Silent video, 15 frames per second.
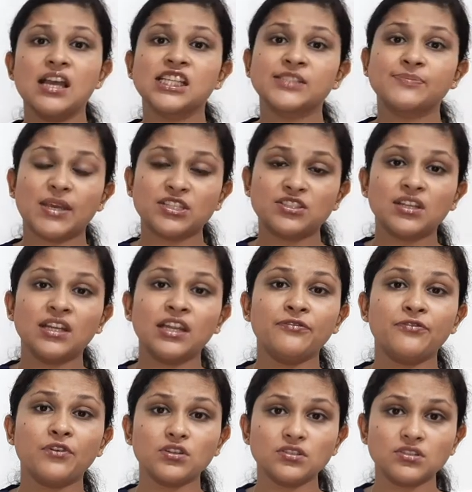Especially
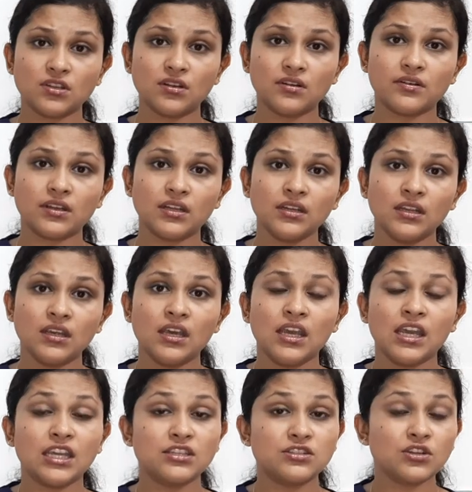for children,
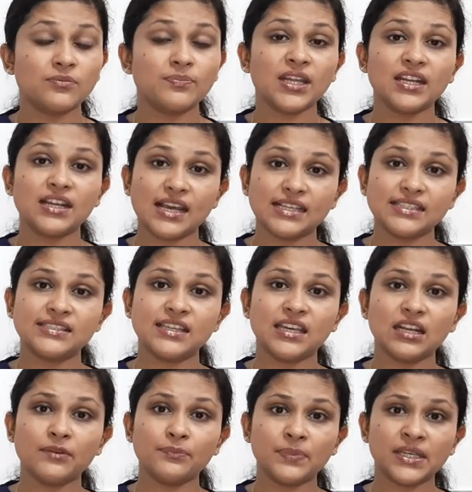it should be less
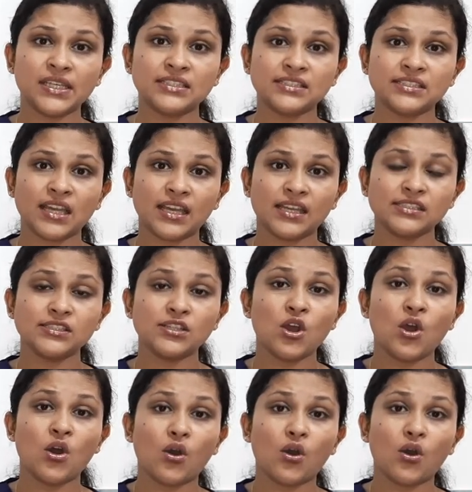than a pea size,